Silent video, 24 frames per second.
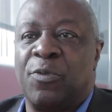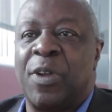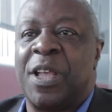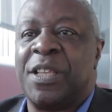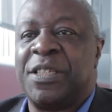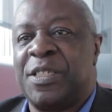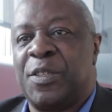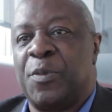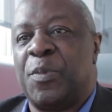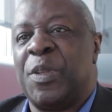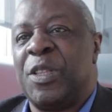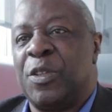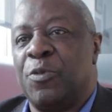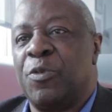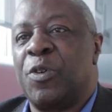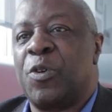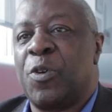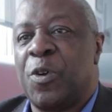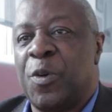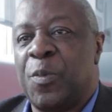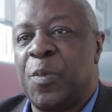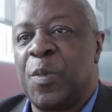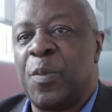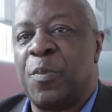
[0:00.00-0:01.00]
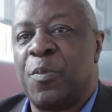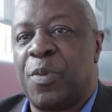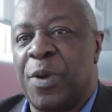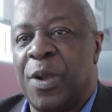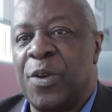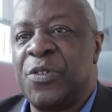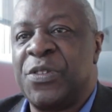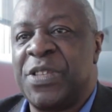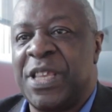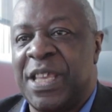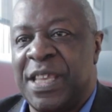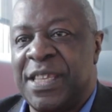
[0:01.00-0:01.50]
racism in the recruitment
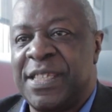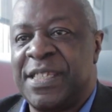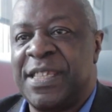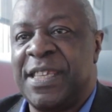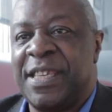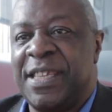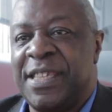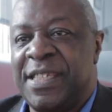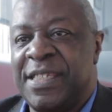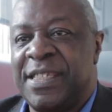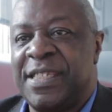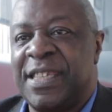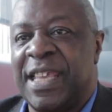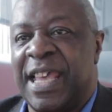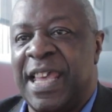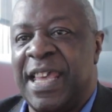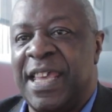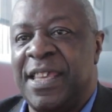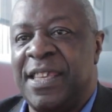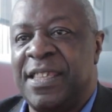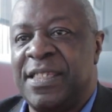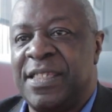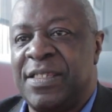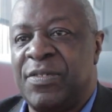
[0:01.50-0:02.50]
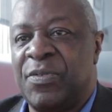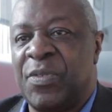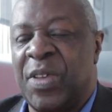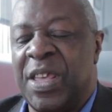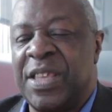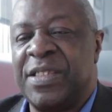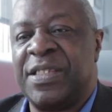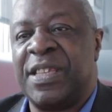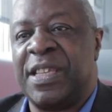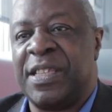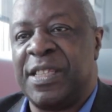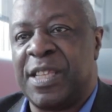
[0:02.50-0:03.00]
process
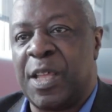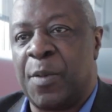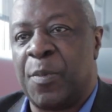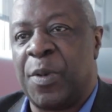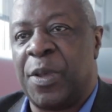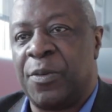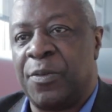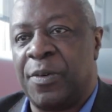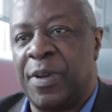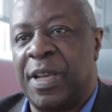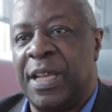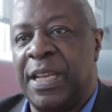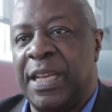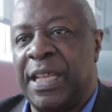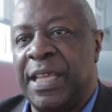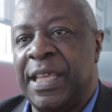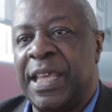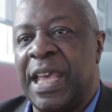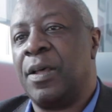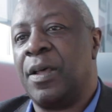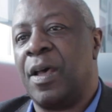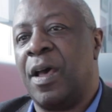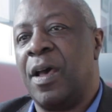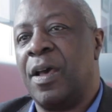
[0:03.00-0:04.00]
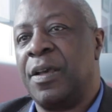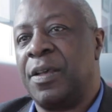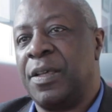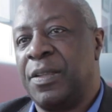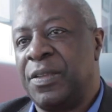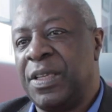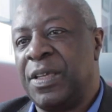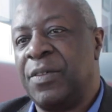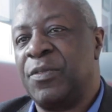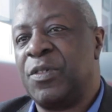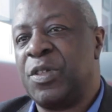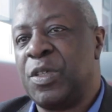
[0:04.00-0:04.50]
is endemic, really. I
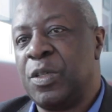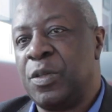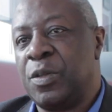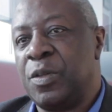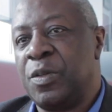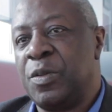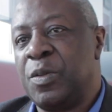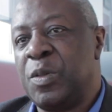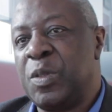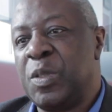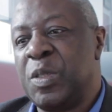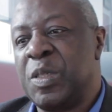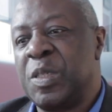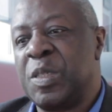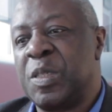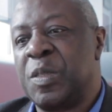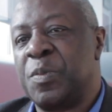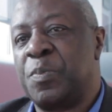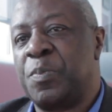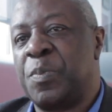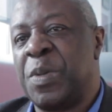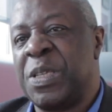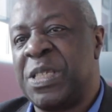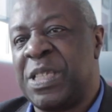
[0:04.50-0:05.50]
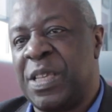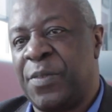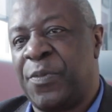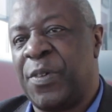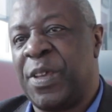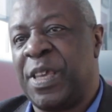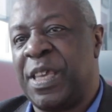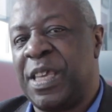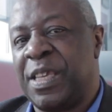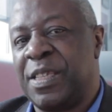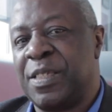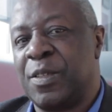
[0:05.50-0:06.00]
can think of two
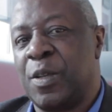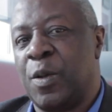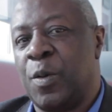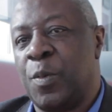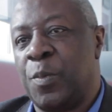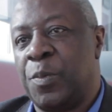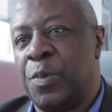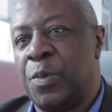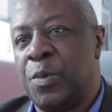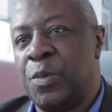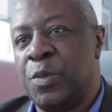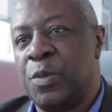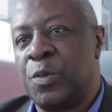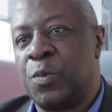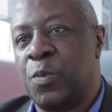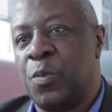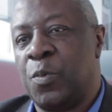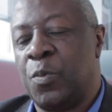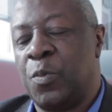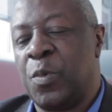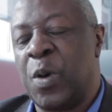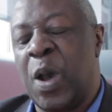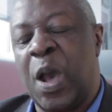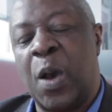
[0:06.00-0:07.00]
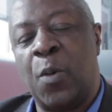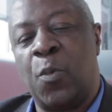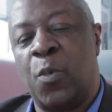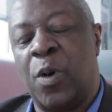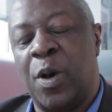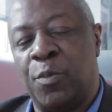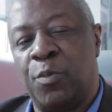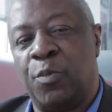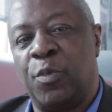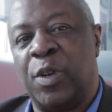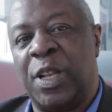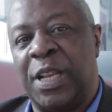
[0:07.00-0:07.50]
specific examples.
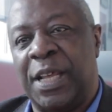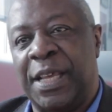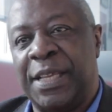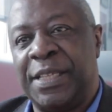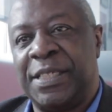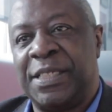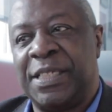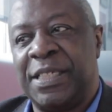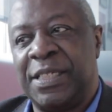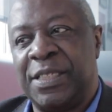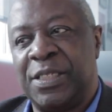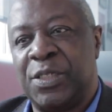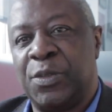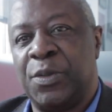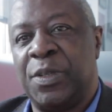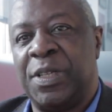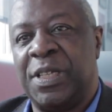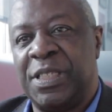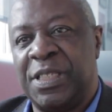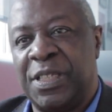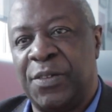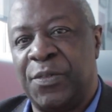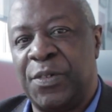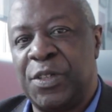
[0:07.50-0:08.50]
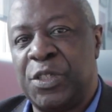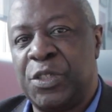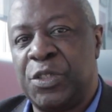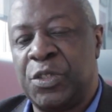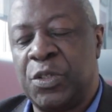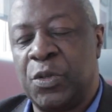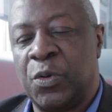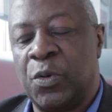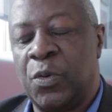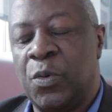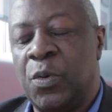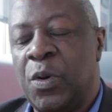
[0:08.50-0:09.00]
One relating to an
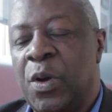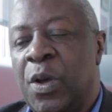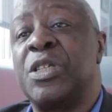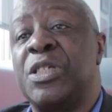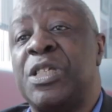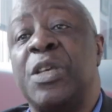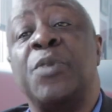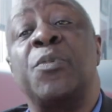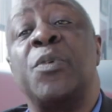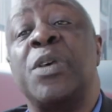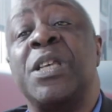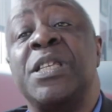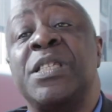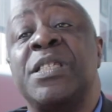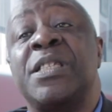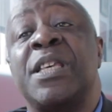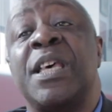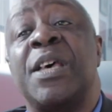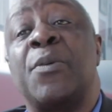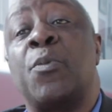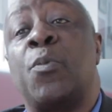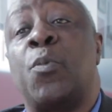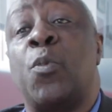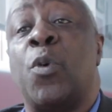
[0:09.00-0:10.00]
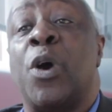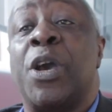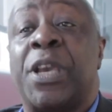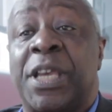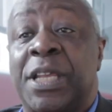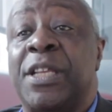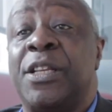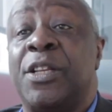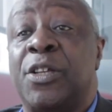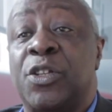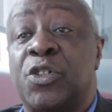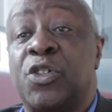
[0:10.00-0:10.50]
individual. She was
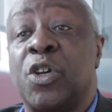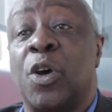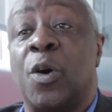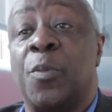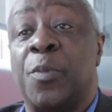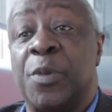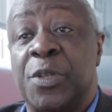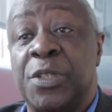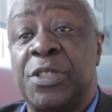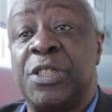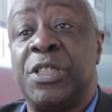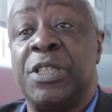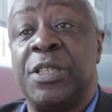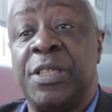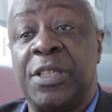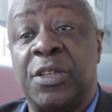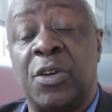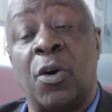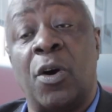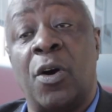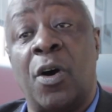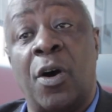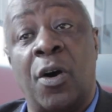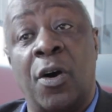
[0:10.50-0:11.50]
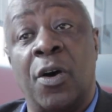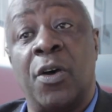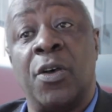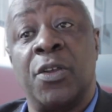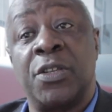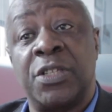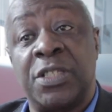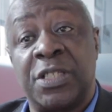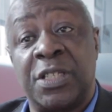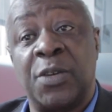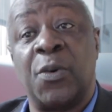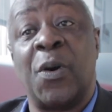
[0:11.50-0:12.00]
working in a job and she got
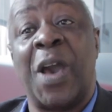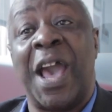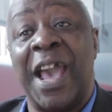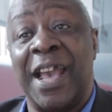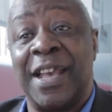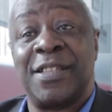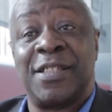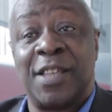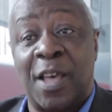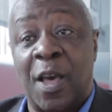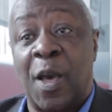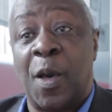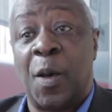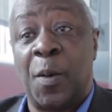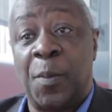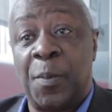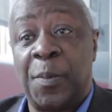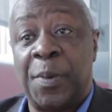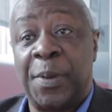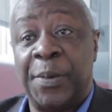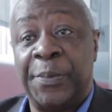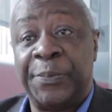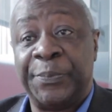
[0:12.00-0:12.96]
asked to act up